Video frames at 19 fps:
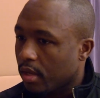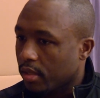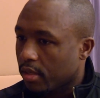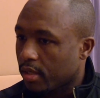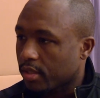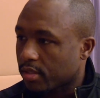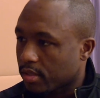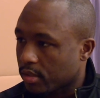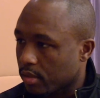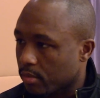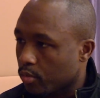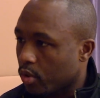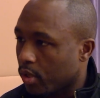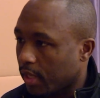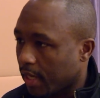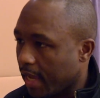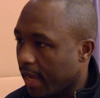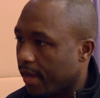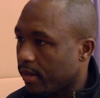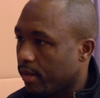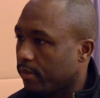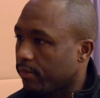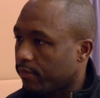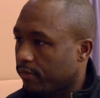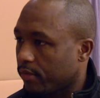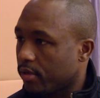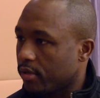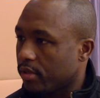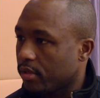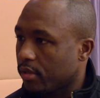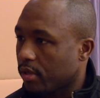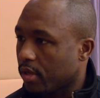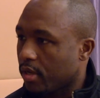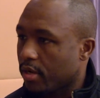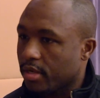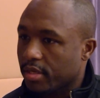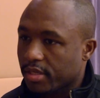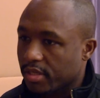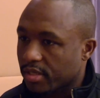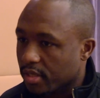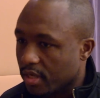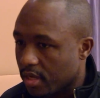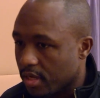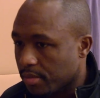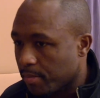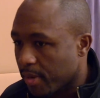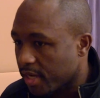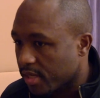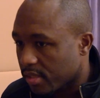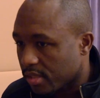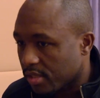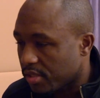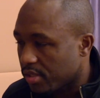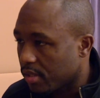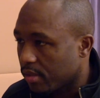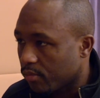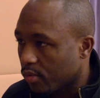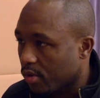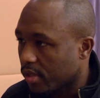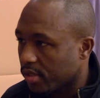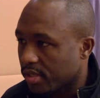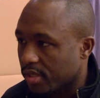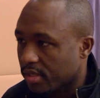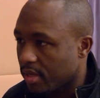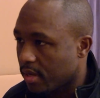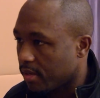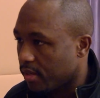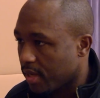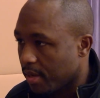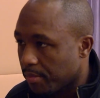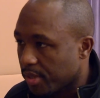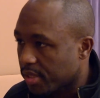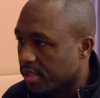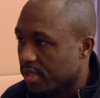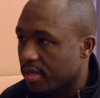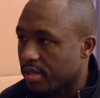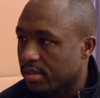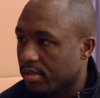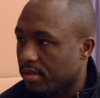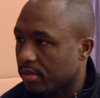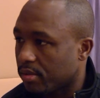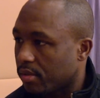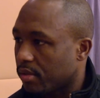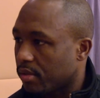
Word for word: they're somewhat lined up for you, and it just it makes your gym work just that, that much easier